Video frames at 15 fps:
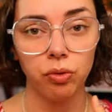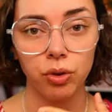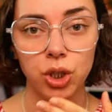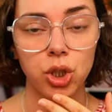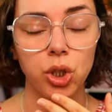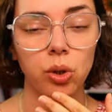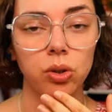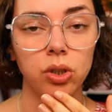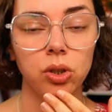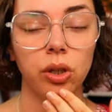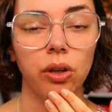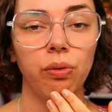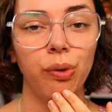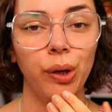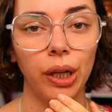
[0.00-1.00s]
for students,
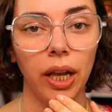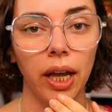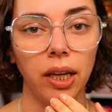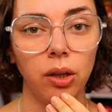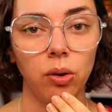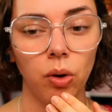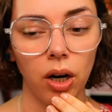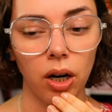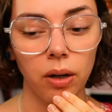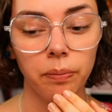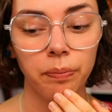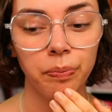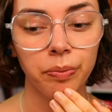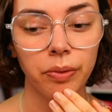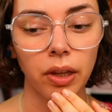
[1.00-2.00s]
or you feel like you are,